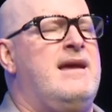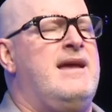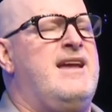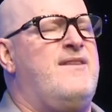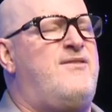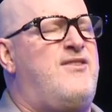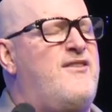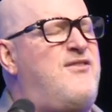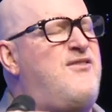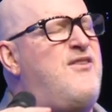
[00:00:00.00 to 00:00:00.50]

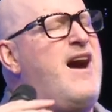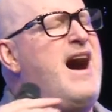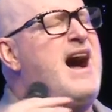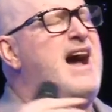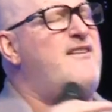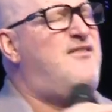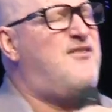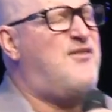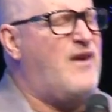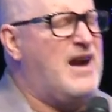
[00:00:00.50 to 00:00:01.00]
If a
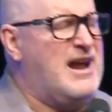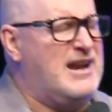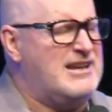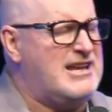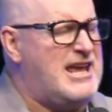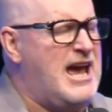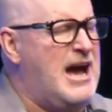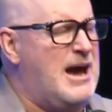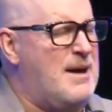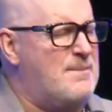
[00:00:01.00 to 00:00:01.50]
fire front
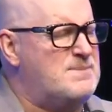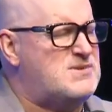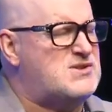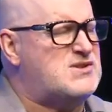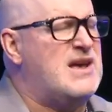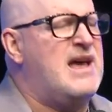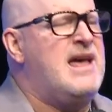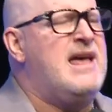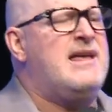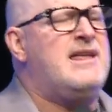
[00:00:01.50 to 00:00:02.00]

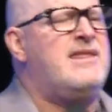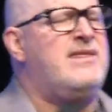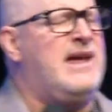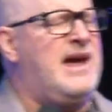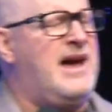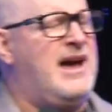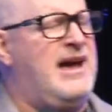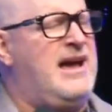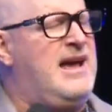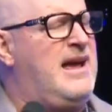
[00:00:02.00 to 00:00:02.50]
comes,
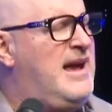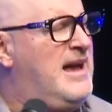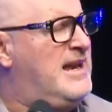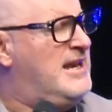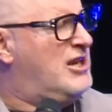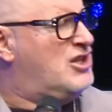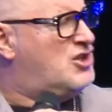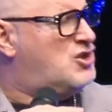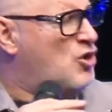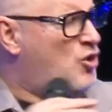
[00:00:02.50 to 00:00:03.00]
and
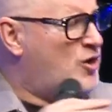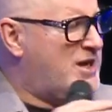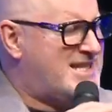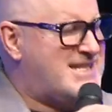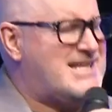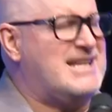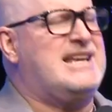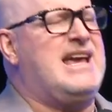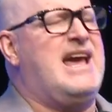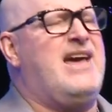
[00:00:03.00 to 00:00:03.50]
it joins
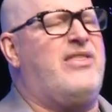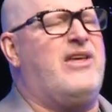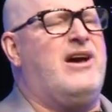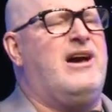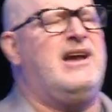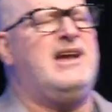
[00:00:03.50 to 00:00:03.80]
together,